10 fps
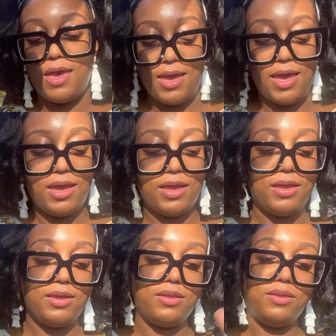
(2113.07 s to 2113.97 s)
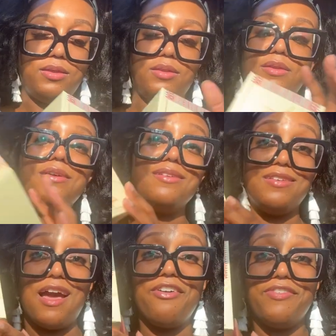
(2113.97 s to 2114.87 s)
and
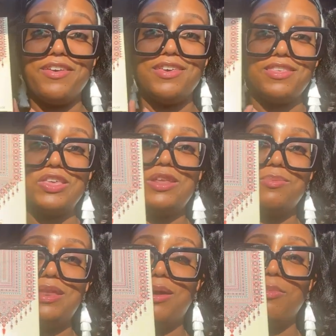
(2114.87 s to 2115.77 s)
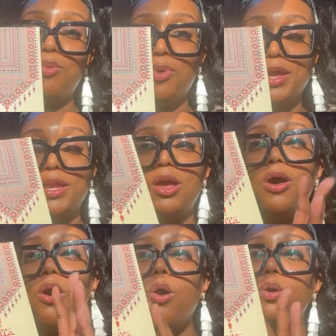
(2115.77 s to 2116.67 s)
jaffa is gonna be number one
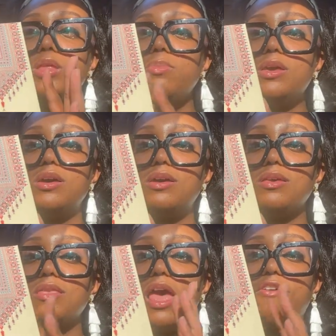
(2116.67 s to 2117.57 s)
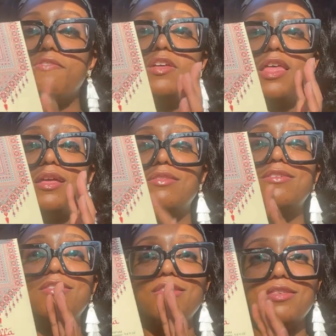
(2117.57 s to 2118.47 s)
only because i feel like
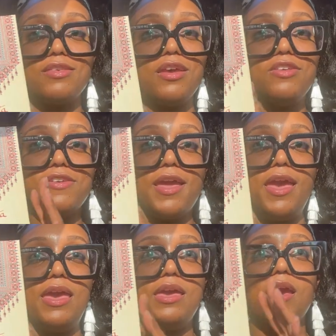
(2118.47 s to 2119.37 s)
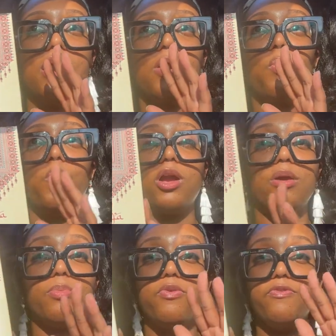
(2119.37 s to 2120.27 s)
this is such a
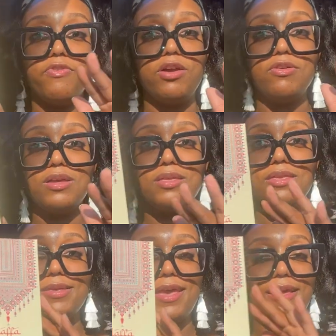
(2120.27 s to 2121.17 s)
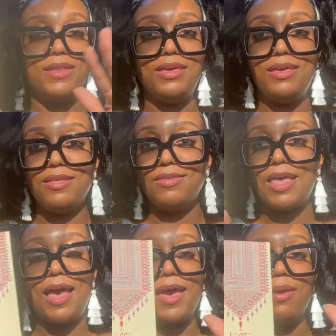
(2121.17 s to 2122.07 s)
wearable fragrance any
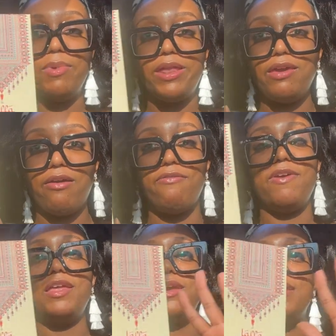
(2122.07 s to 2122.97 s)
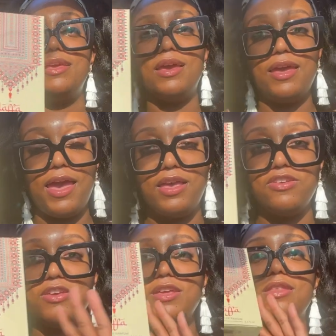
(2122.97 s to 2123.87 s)
time any event any
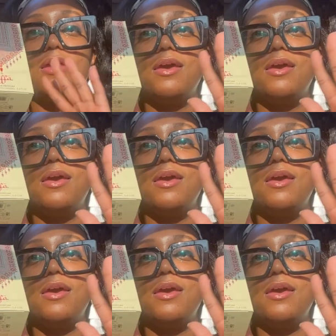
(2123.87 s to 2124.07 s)
occasion